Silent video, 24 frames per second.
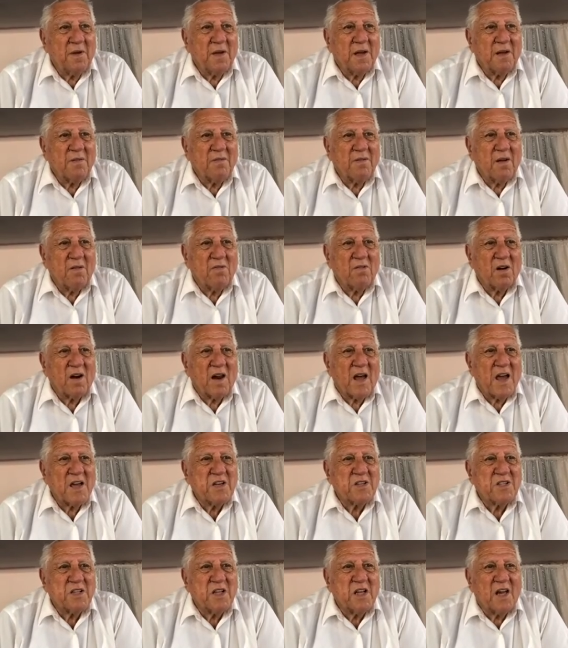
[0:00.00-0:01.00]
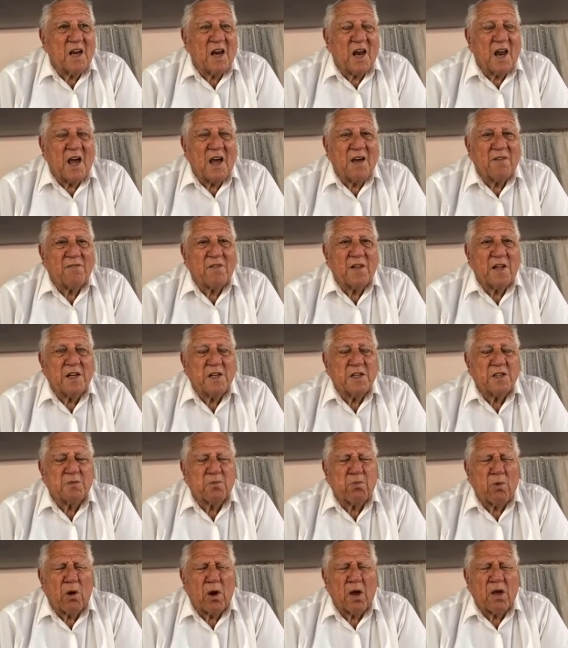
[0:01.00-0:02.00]
but have everlasting life. Let
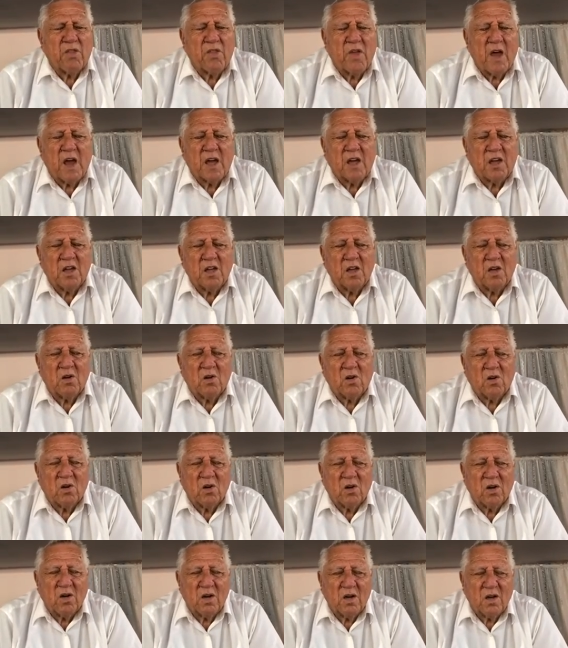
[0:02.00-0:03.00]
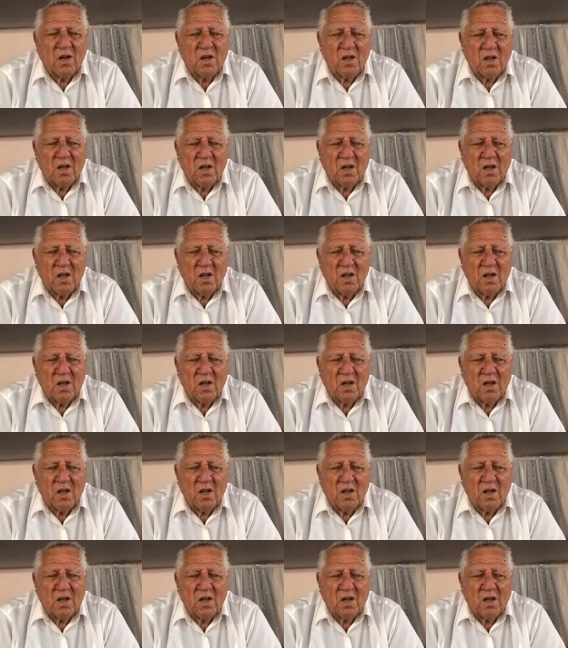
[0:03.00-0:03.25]
us pray. Thank you, Lord.